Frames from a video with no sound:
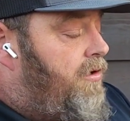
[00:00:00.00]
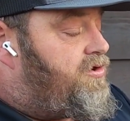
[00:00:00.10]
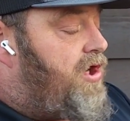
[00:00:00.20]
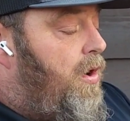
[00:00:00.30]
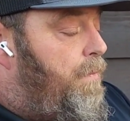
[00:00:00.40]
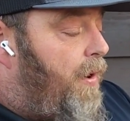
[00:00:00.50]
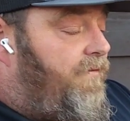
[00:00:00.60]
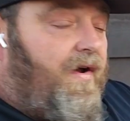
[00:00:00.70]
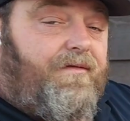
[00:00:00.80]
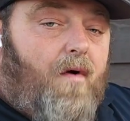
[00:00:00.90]
2
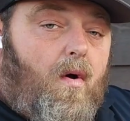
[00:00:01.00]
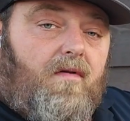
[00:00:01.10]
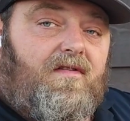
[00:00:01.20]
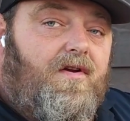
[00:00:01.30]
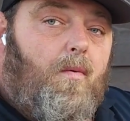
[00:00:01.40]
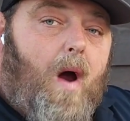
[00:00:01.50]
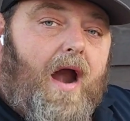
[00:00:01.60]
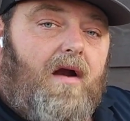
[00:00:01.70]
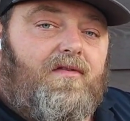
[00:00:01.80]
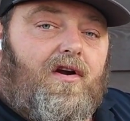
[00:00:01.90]
perfect folds, so your
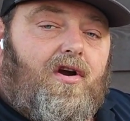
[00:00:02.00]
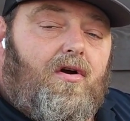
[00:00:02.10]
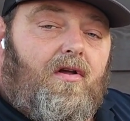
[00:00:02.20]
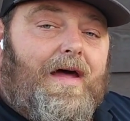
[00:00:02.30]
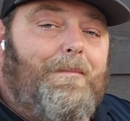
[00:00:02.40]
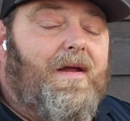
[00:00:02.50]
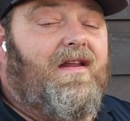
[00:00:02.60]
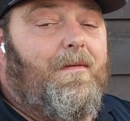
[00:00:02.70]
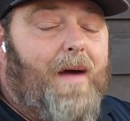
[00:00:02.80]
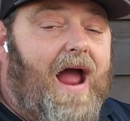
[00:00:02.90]
wires are curled up into
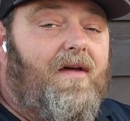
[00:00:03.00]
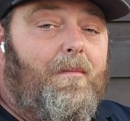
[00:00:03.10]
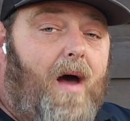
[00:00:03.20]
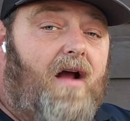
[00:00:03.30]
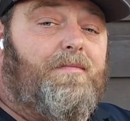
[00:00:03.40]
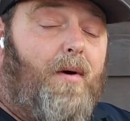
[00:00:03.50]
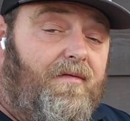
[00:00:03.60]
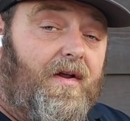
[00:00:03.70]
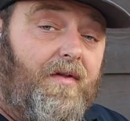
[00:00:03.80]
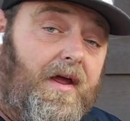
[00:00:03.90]
the back of the box
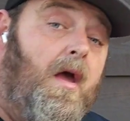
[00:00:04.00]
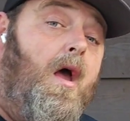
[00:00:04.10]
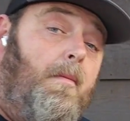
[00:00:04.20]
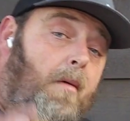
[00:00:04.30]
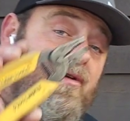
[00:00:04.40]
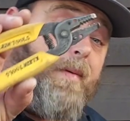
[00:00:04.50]
perfectly. Most